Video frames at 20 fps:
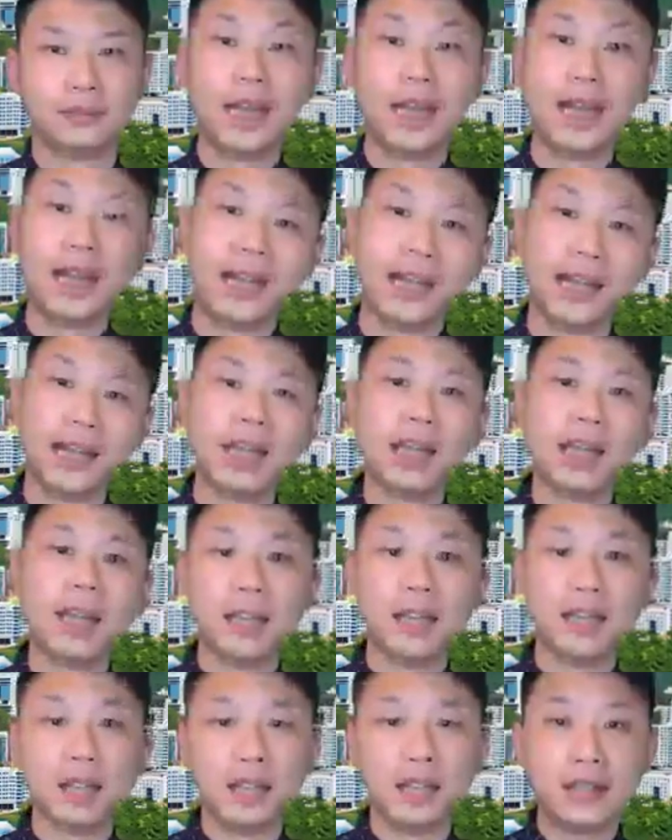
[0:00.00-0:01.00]
Hi,
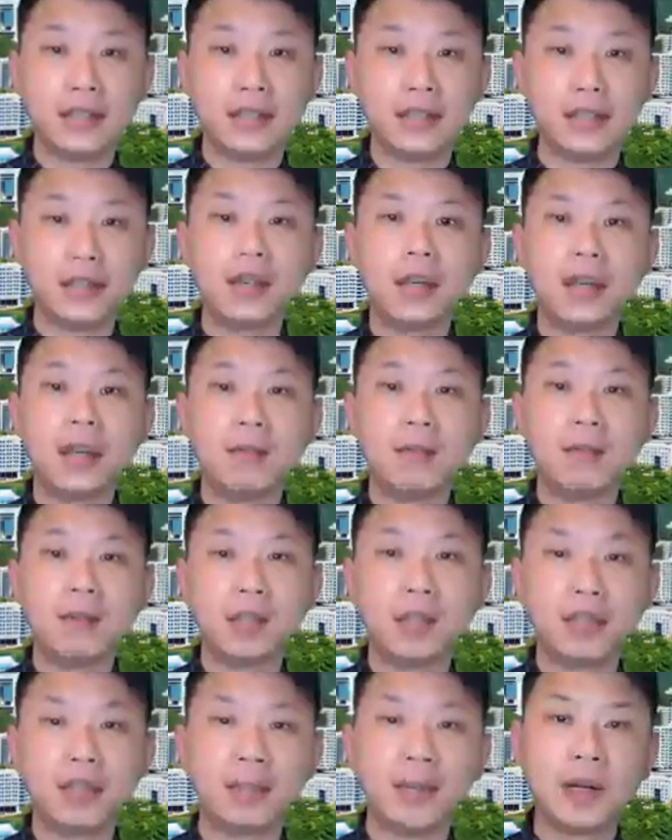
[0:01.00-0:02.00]
in this lecture, we
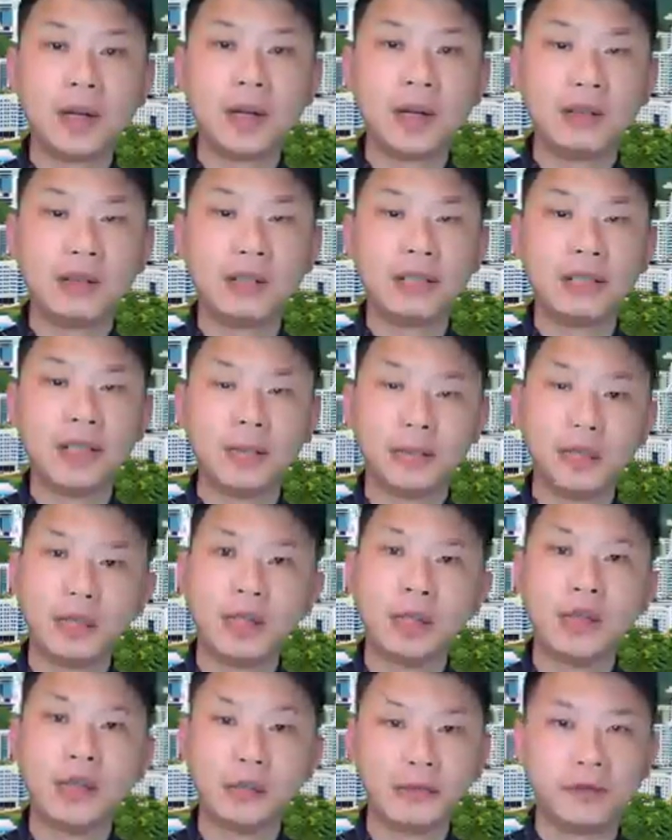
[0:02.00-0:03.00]
will talk about how to capture
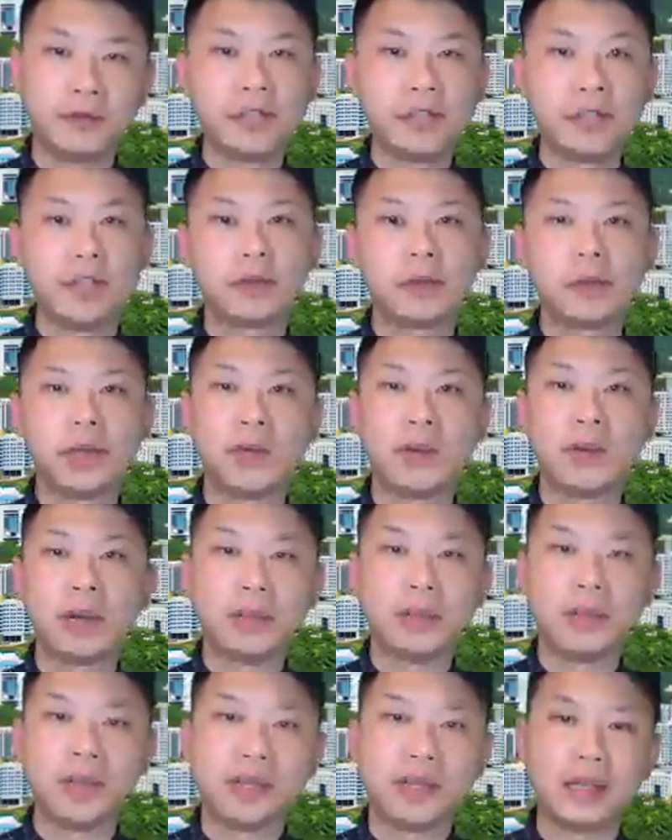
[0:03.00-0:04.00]
non-functional
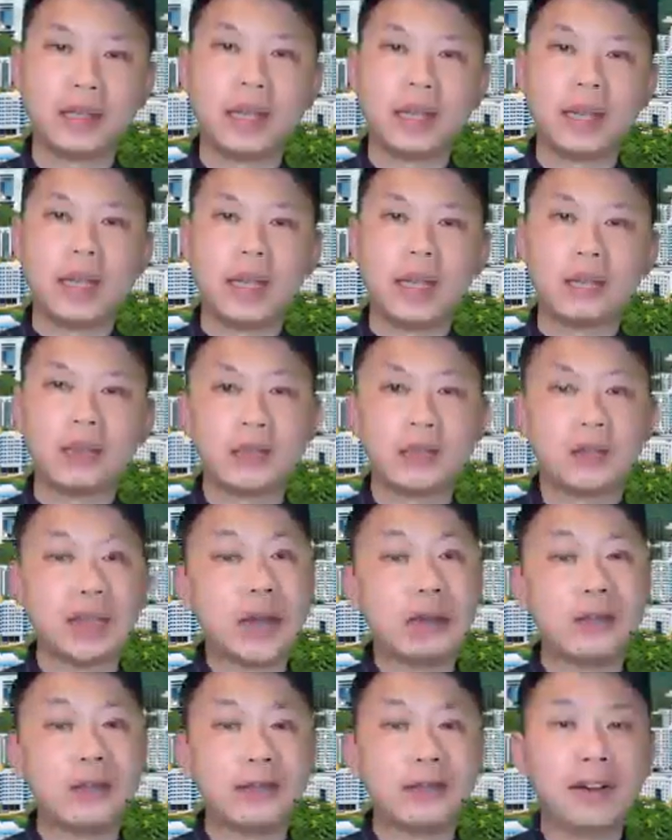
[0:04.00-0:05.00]
requirements and also
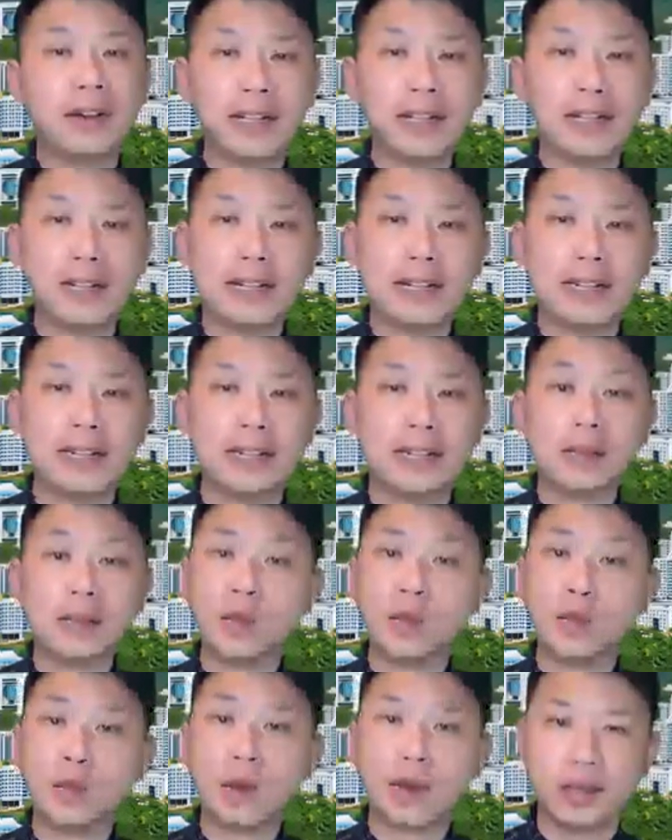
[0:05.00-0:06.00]
how to validate
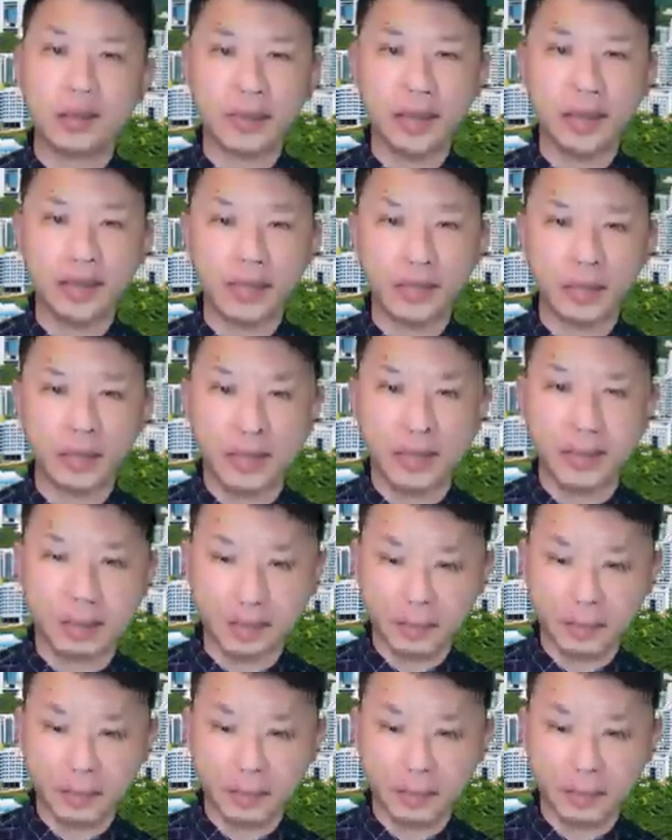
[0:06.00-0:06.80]
system requirements.